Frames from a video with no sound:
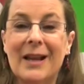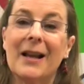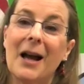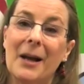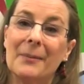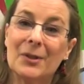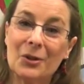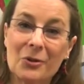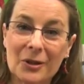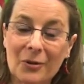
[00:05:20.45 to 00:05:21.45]
and I am
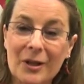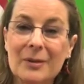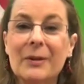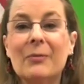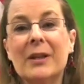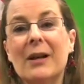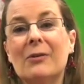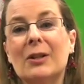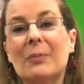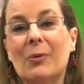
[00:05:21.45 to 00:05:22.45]
Susan Grigsby with
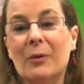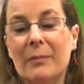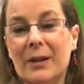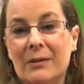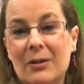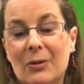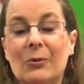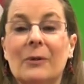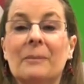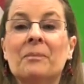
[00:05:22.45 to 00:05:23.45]
Elkins Point Middle
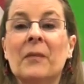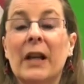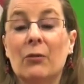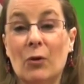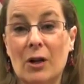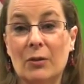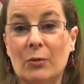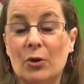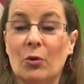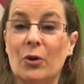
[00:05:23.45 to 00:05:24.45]
School in
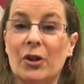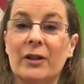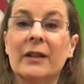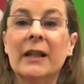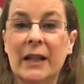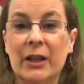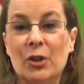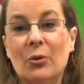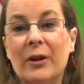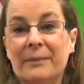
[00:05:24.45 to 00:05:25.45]
Roswell, Georgia.
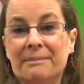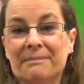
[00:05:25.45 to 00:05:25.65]
Enjoy.